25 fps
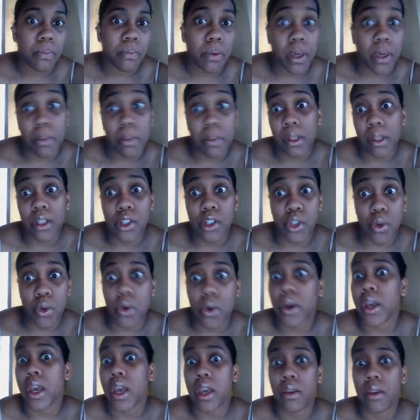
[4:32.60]
people
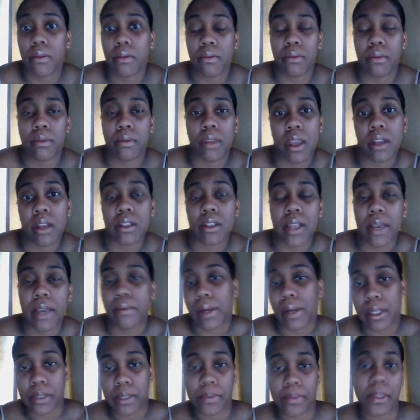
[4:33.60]
enjoy things
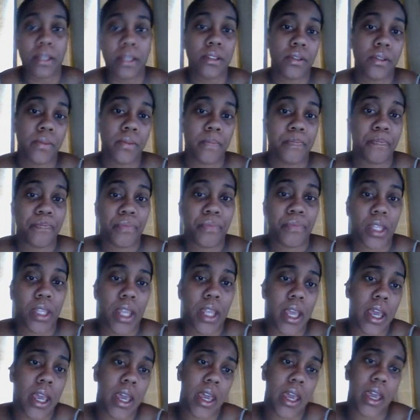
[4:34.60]
like recipes.
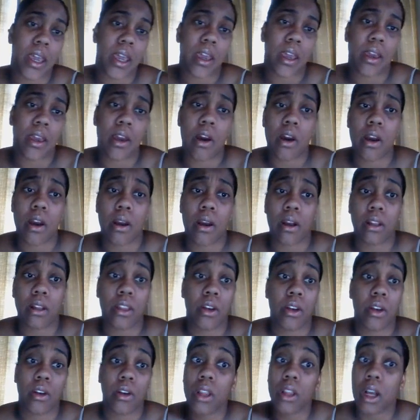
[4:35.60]
They are
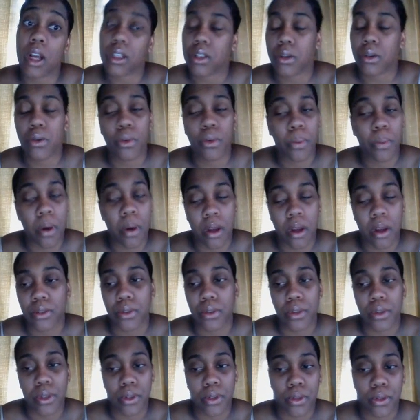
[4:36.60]
there are lots of
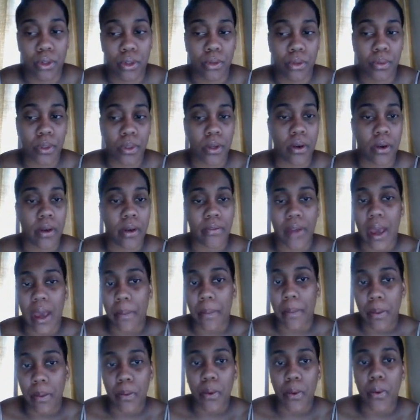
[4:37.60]
coupons on YouTube. So I've
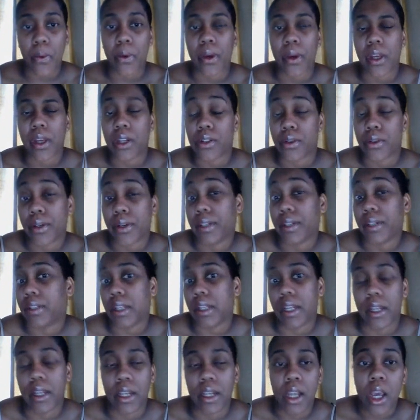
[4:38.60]
got people who are
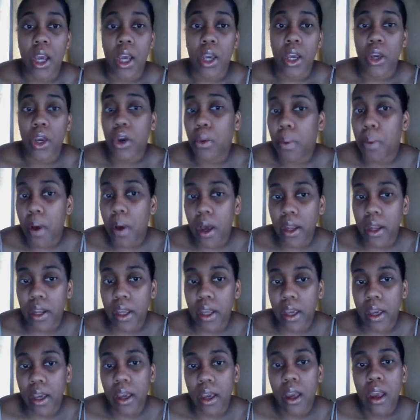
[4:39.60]
interested in
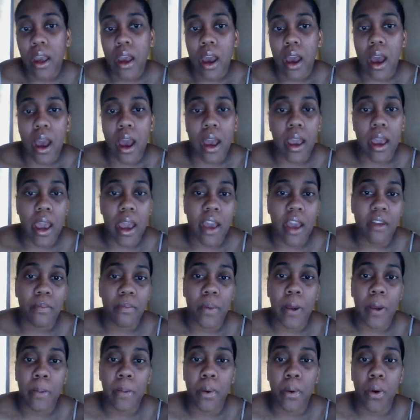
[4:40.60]
couponing. I
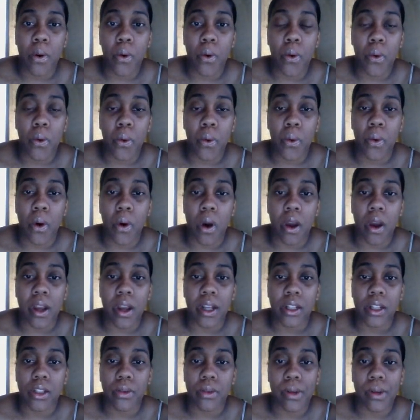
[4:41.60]
have people who
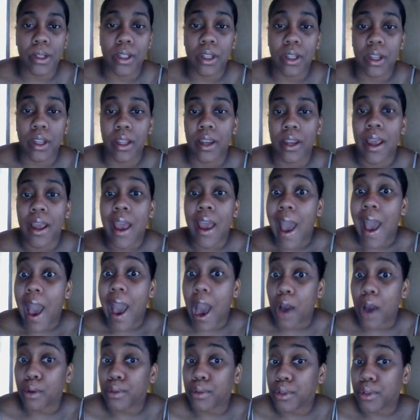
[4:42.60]
are interested in
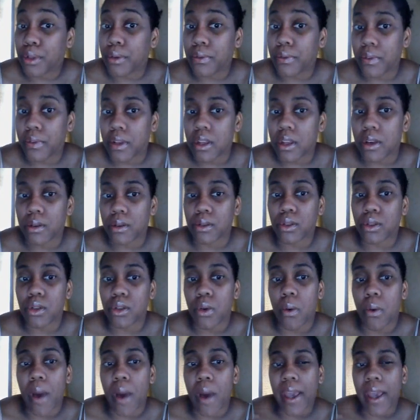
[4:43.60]
how to videos.
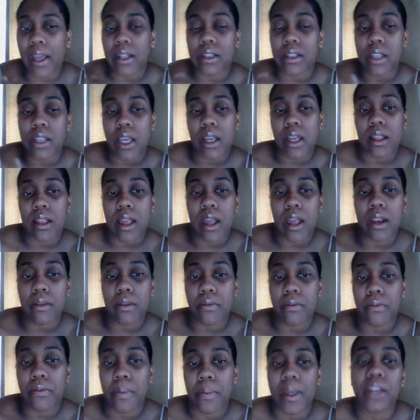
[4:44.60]
So I can take that
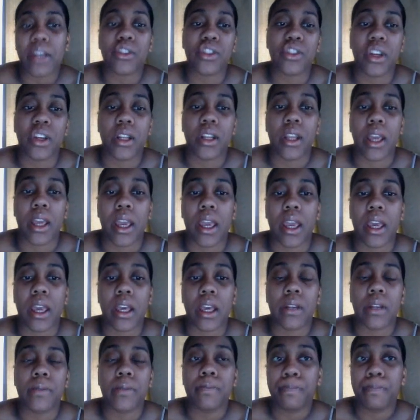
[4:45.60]
information
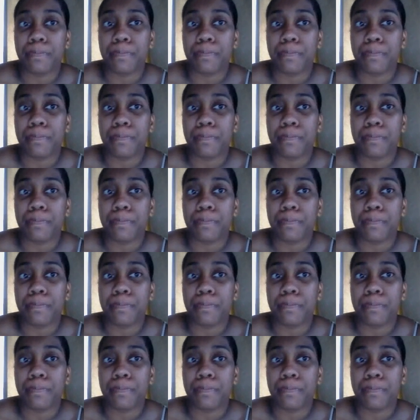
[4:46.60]
and